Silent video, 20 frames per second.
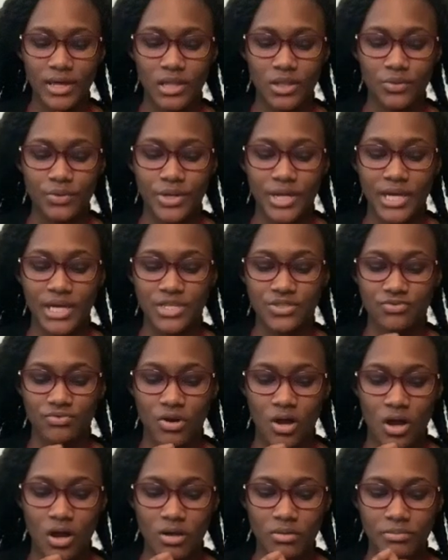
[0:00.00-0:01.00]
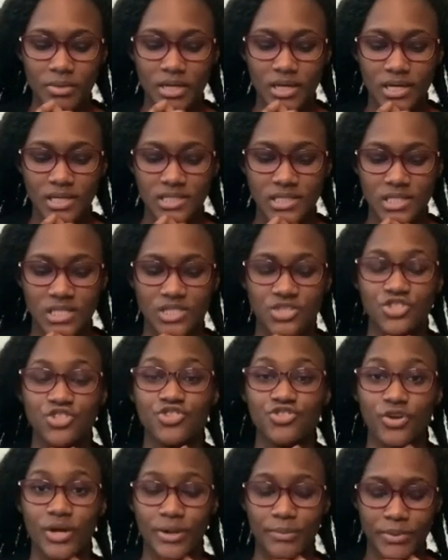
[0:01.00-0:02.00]
looting is wrong because it's
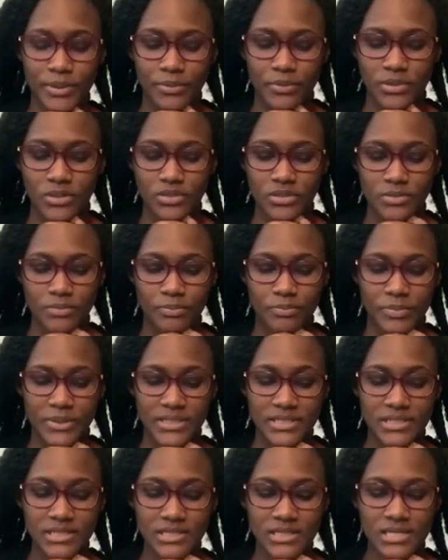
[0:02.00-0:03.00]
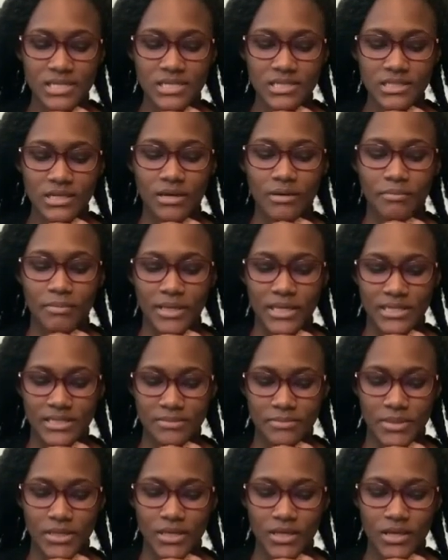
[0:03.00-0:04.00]
destroying people's businesses amaze
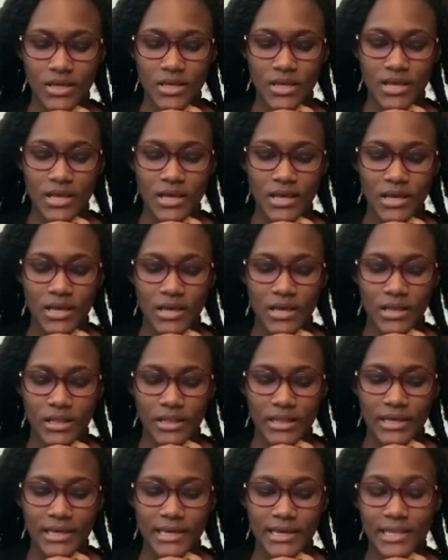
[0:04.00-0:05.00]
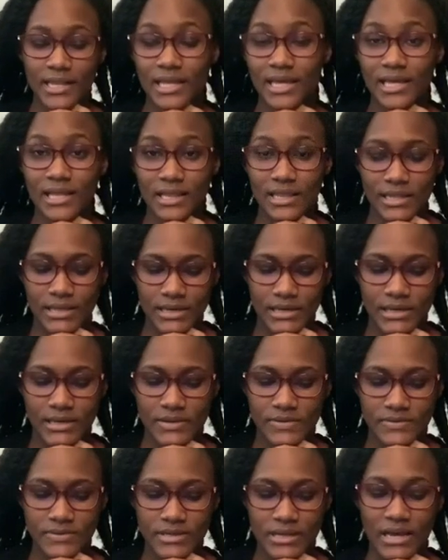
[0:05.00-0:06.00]
me. Like killing
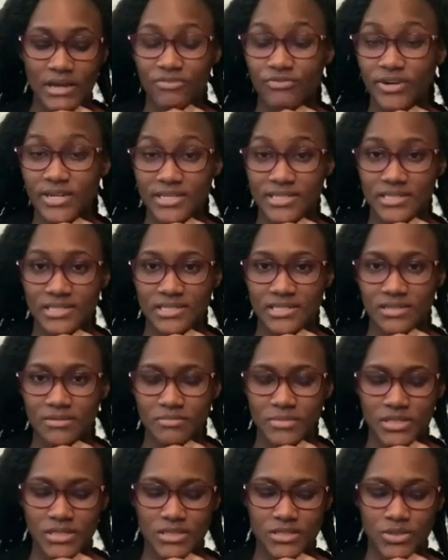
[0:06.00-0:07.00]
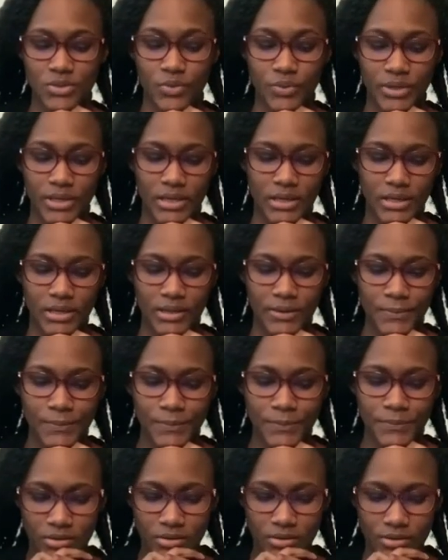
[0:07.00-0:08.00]
lives and racism is okay.
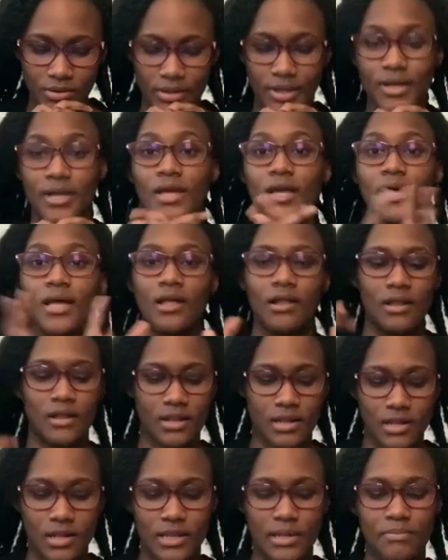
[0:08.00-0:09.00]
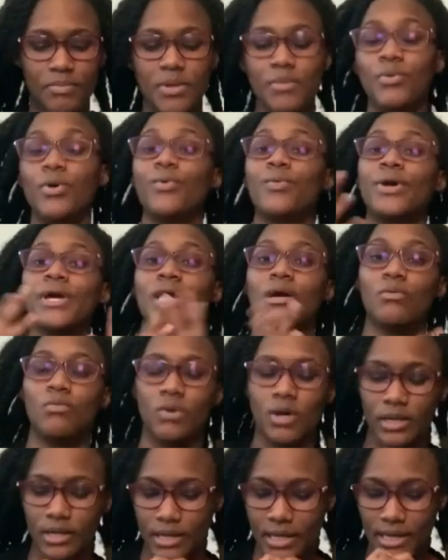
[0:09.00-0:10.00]
Okay, like people wake up
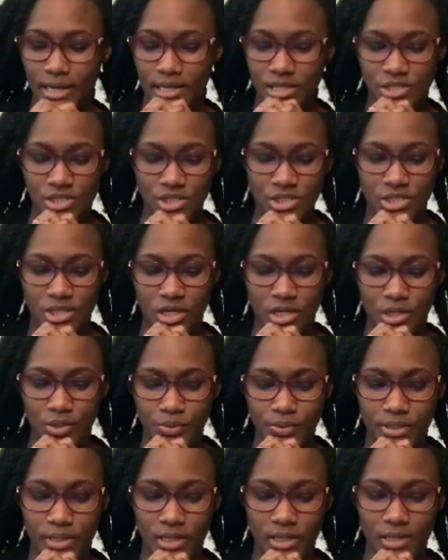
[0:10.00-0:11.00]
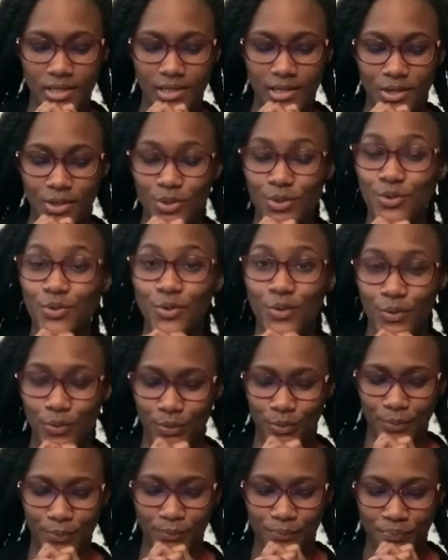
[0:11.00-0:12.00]
one day and just start looting no no
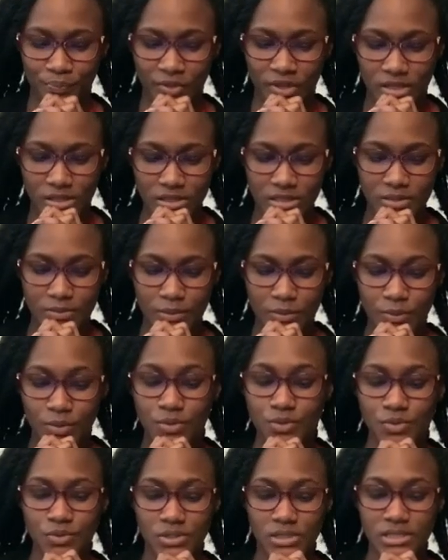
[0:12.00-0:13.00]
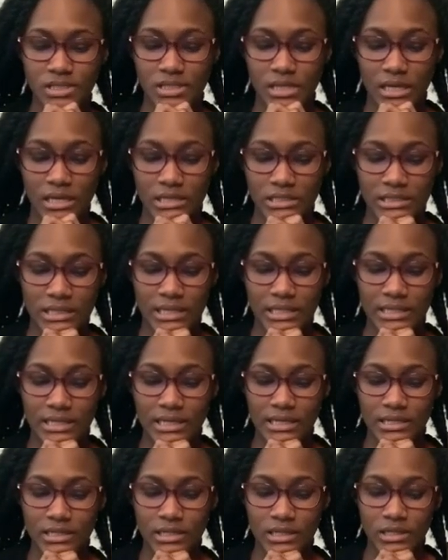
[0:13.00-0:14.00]
these people do these things and
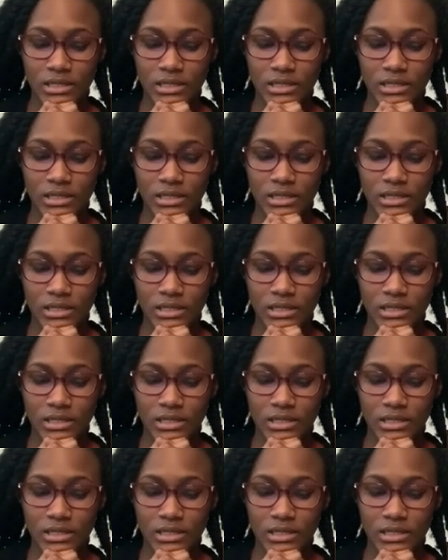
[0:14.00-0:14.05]
then